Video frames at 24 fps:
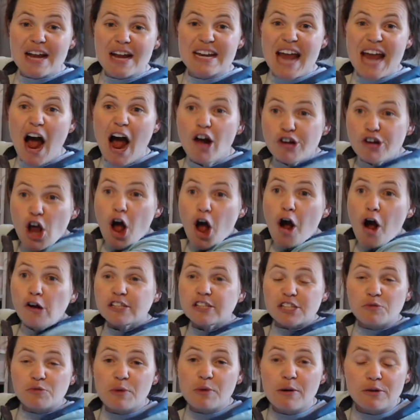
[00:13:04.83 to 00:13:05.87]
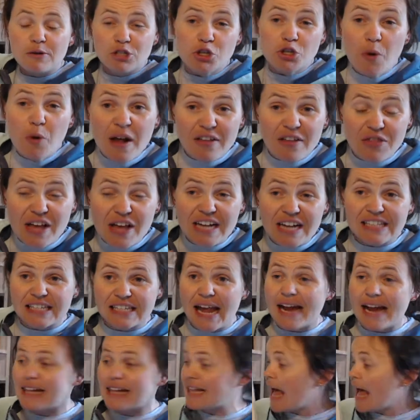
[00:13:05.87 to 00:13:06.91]
down notes and we were doing things
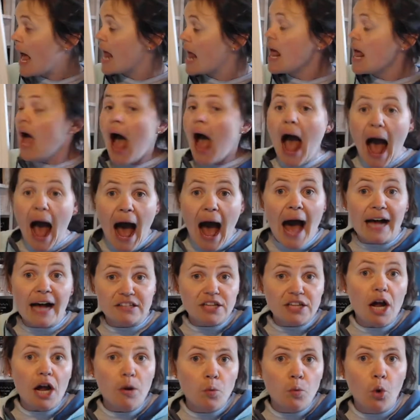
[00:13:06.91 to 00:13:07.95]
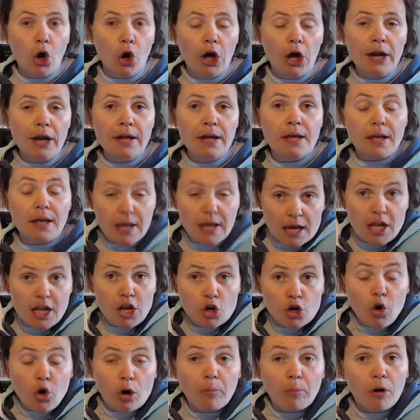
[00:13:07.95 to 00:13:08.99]
like that as I would in a
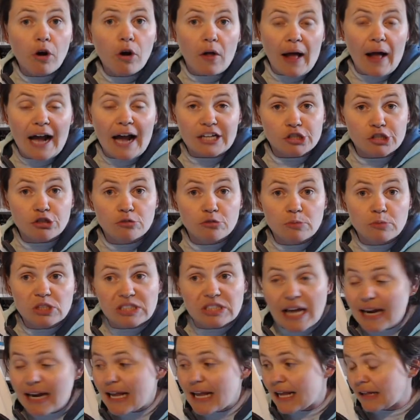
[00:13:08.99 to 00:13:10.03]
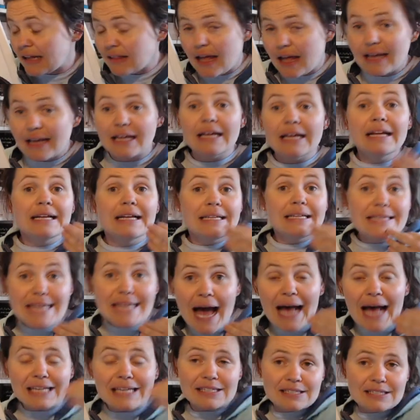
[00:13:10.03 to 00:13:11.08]
normal classroom setting. Like,
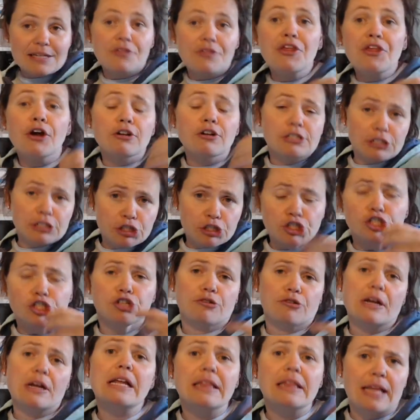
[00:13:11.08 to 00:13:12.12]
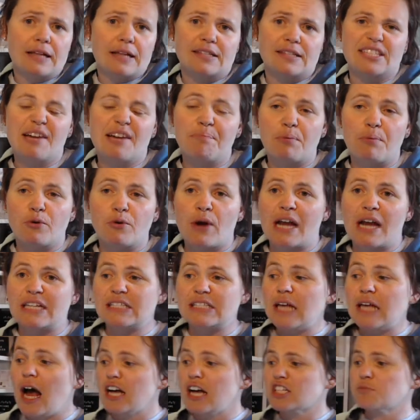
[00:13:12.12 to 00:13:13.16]
yes, there is a screen that separates
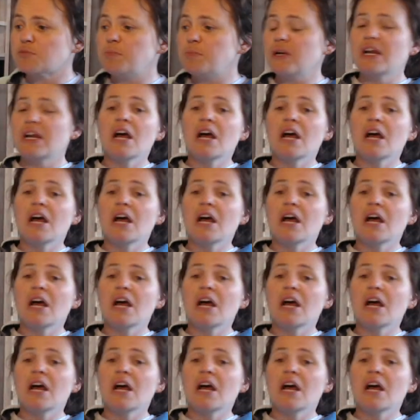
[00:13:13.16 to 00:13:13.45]
us, but